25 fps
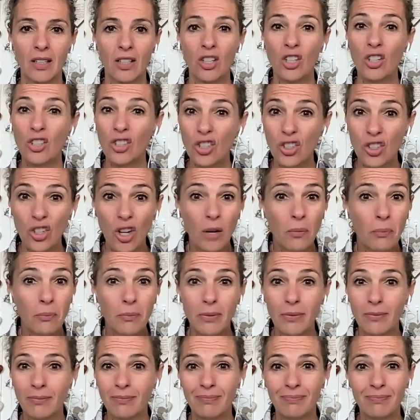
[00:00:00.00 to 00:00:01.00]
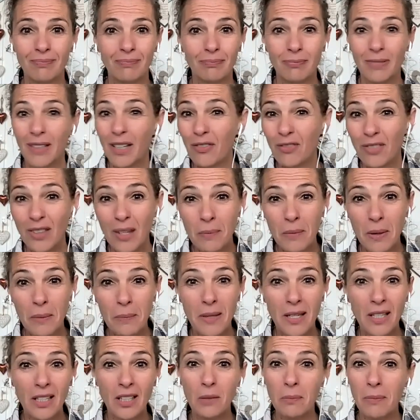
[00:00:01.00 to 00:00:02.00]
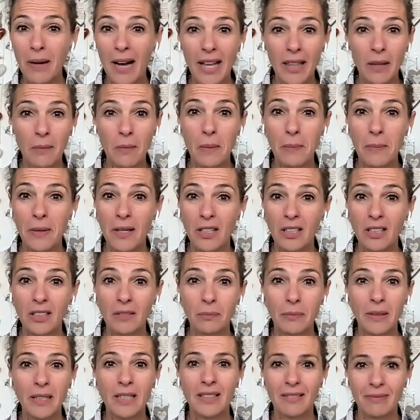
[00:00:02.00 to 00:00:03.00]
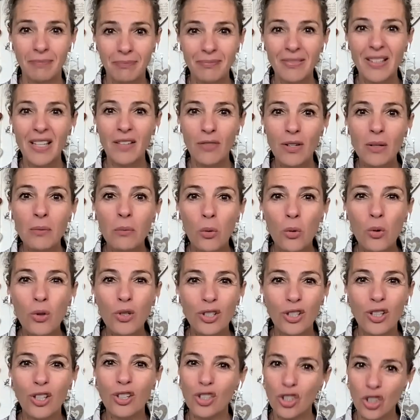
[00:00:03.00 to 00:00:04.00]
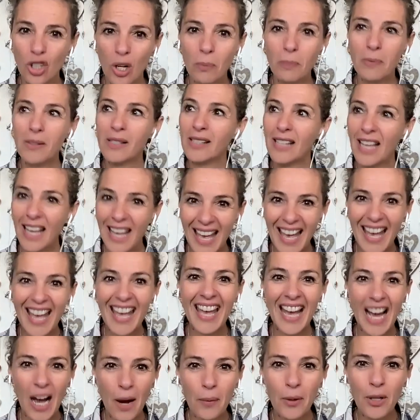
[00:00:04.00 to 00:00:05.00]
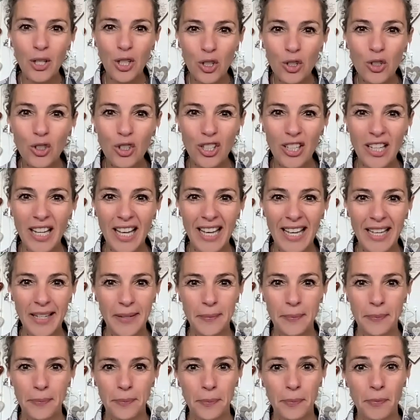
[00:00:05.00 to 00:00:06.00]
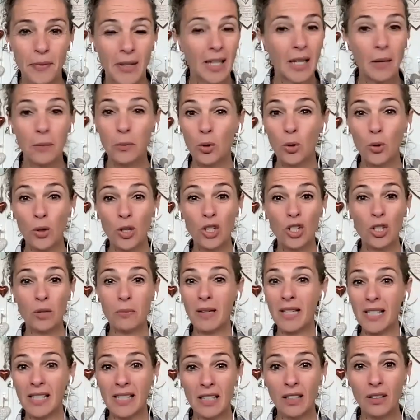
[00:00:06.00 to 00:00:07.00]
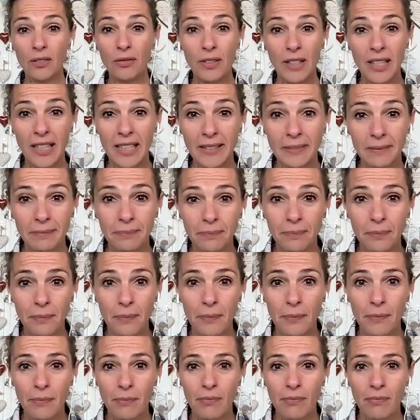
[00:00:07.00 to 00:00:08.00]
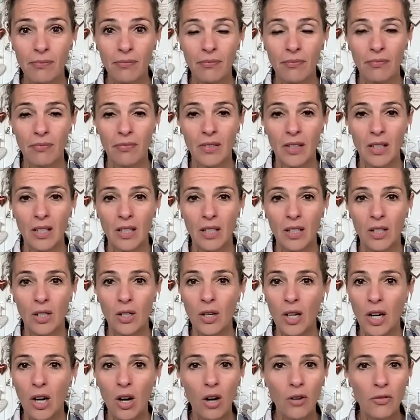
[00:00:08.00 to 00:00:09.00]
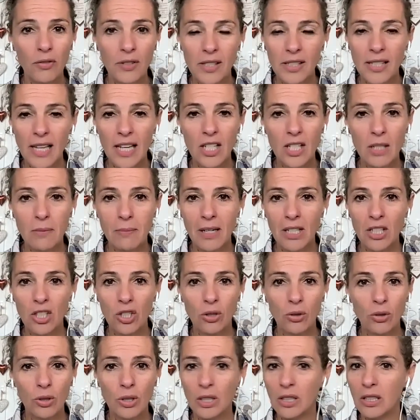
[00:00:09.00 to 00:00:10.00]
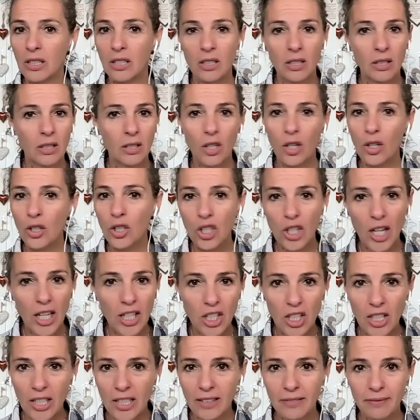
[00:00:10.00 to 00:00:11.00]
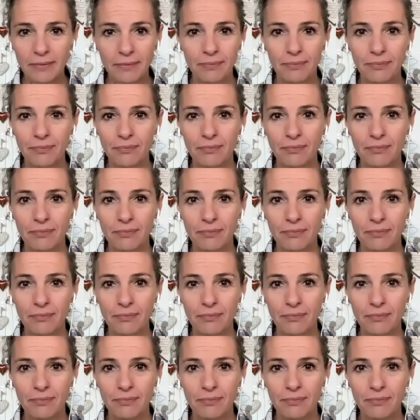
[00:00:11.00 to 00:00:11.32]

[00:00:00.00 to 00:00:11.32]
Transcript: You know, stop, gift them a meal, buy them a meal, but even more so, stop and say, hey, how are you today? And I'm talking to myself here. You know, I often say to my children, no judging.